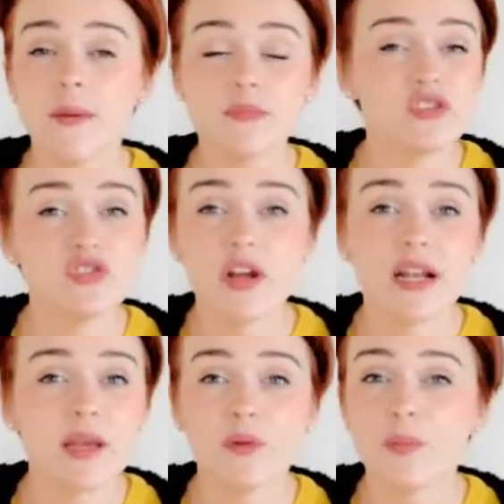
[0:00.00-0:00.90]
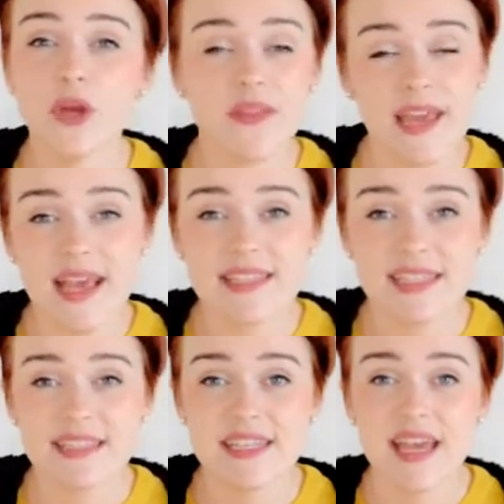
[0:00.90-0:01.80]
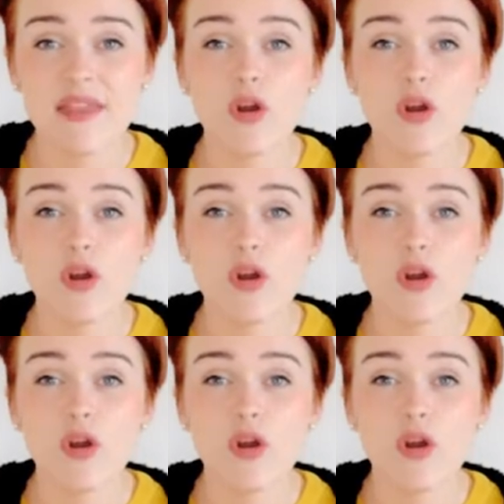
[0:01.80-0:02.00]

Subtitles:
struggling with putting their guest list together,